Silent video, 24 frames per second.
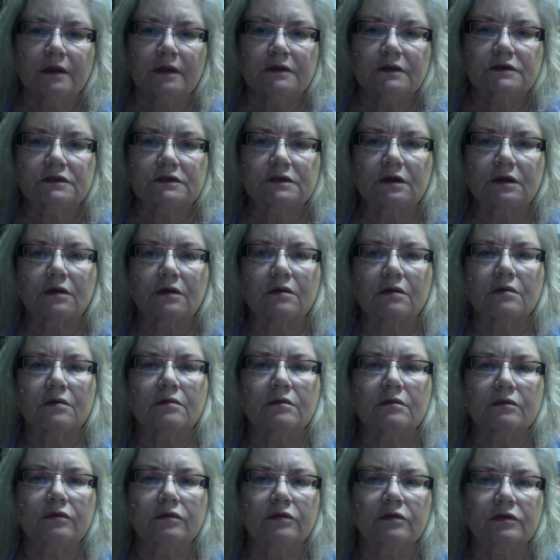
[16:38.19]

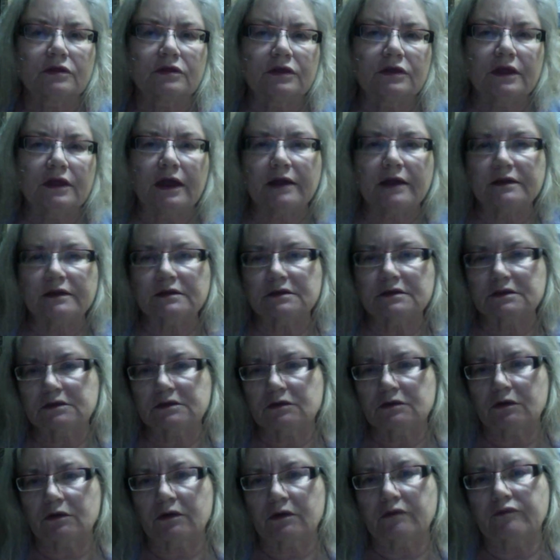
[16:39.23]
So that
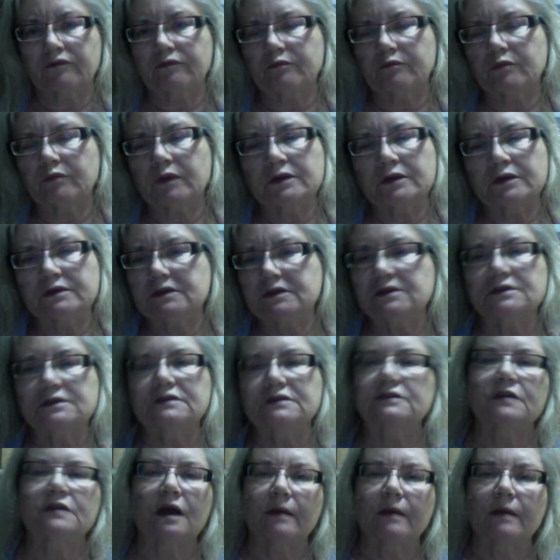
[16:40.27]
it didn't
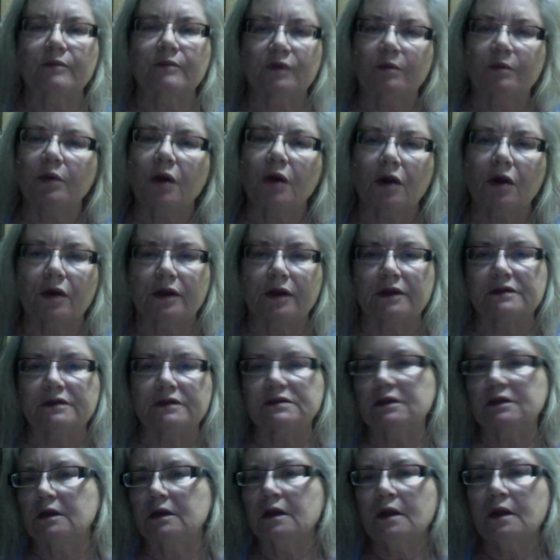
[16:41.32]
stop the
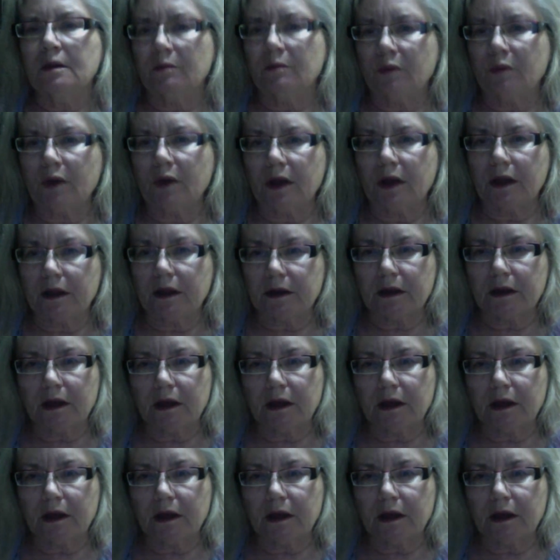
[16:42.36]
parties, but